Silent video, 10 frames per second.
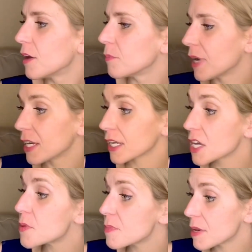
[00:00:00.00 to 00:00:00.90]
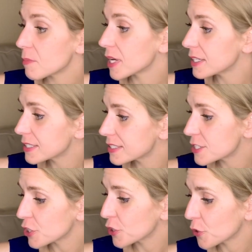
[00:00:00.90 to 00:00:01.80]
made a commitment
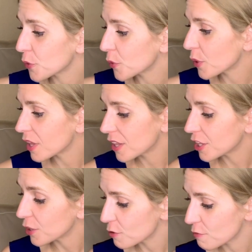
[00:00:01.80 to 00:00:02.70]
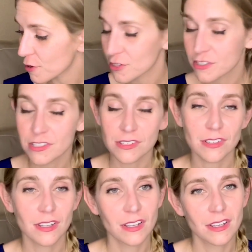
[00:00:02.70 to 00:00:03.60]
to the universe
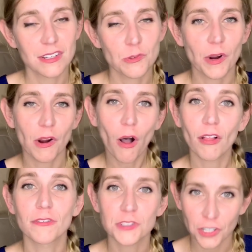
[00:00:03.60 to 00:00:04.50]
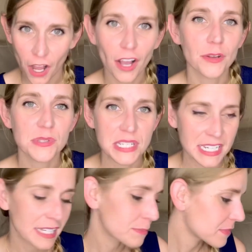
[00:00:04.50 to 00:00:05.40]
to wear all of Chicago's
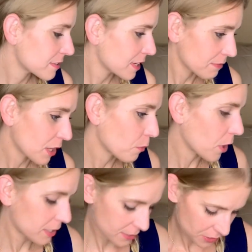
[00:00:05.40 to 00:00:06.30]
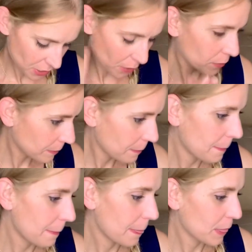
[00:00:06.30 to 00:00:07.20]
teams if they won. So
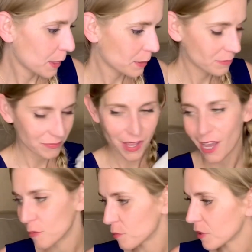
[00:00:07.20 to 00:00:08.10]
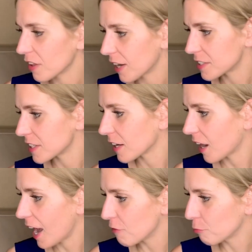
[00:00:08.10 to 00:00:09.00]
I'm collecting.
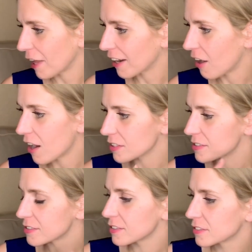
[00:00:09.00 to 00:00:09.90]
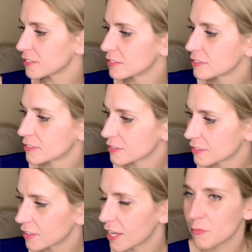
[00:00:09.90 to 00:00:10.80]
I have Blackhawks
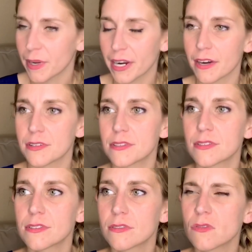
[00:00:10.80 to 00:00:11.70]
and Bears.